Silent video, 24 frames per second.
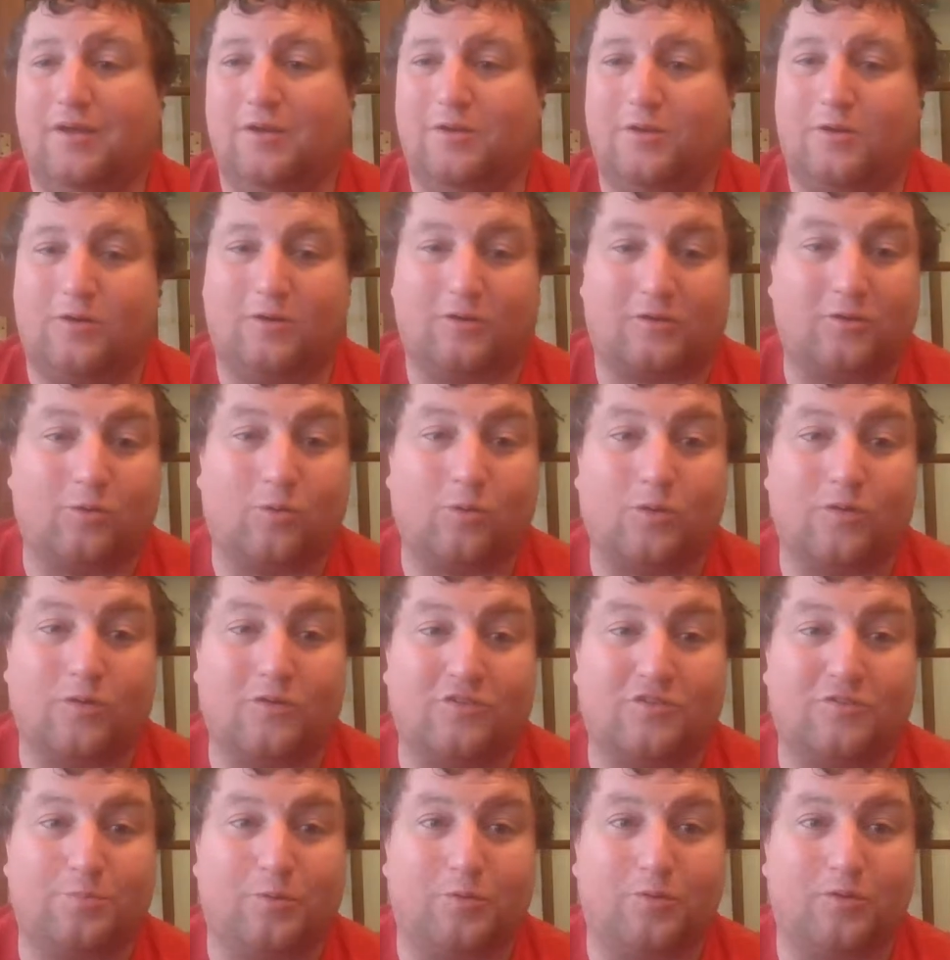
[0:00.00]
our court
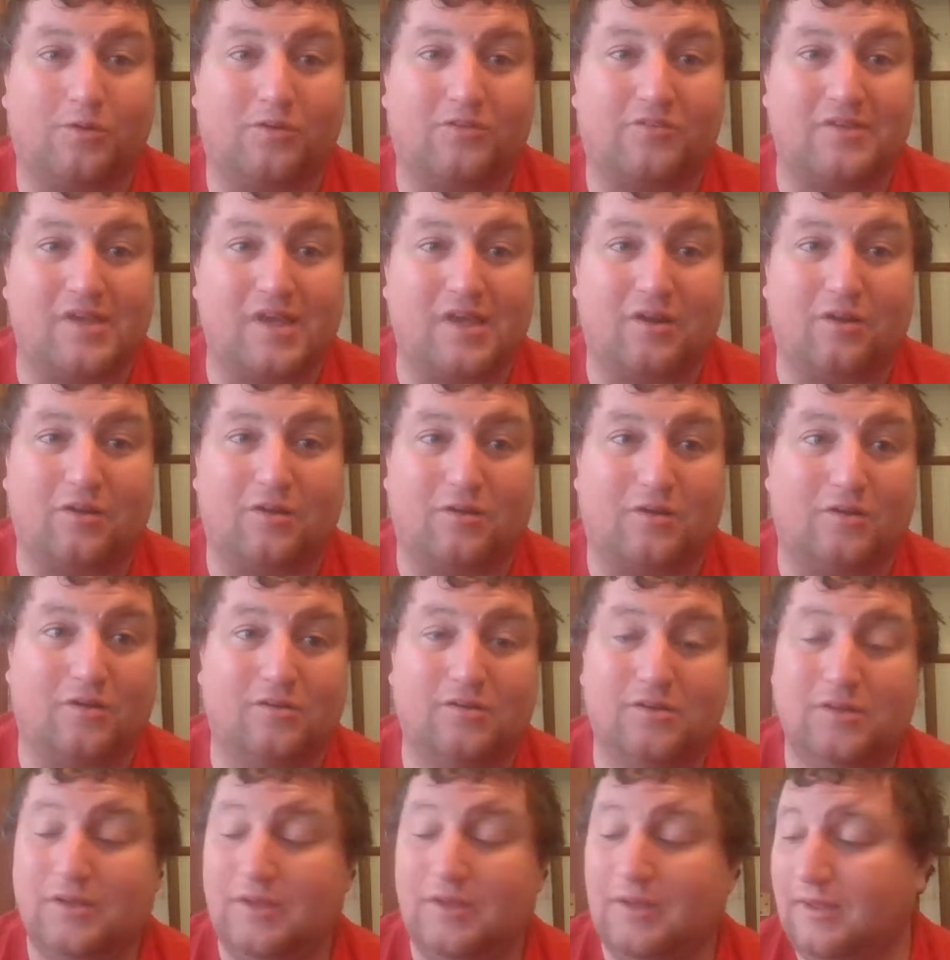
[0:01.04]
sports at
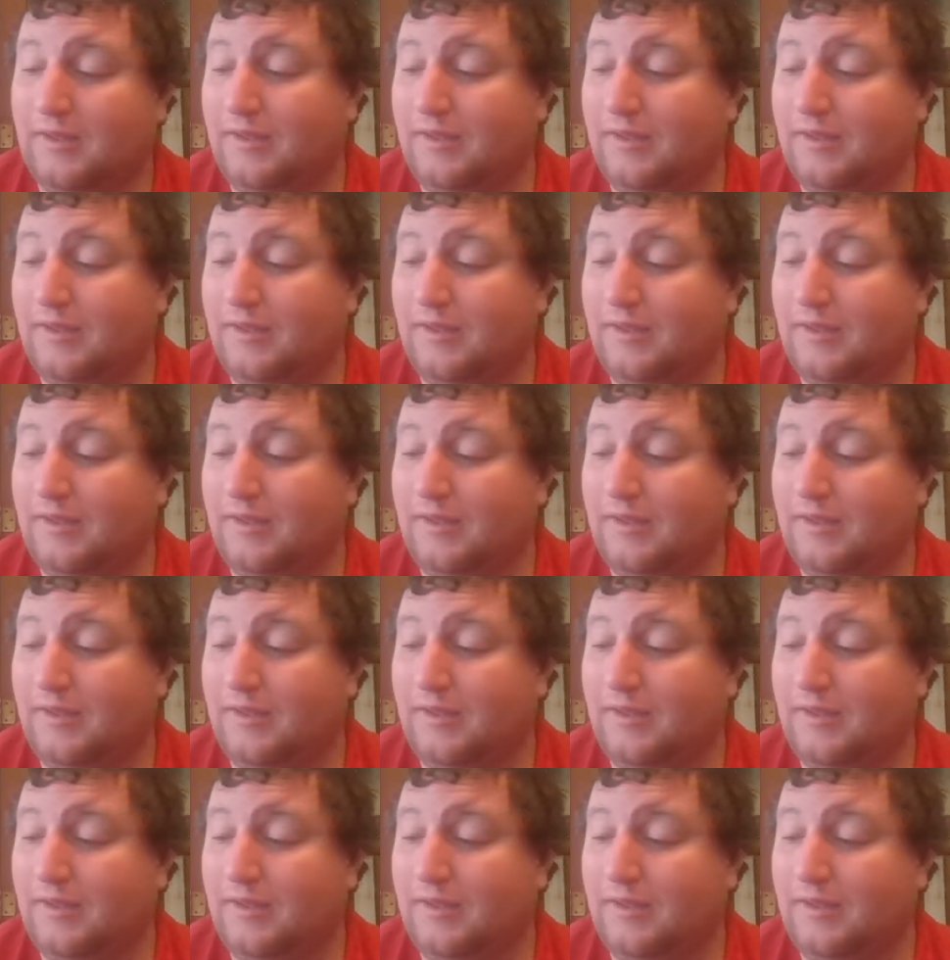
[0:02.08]
all.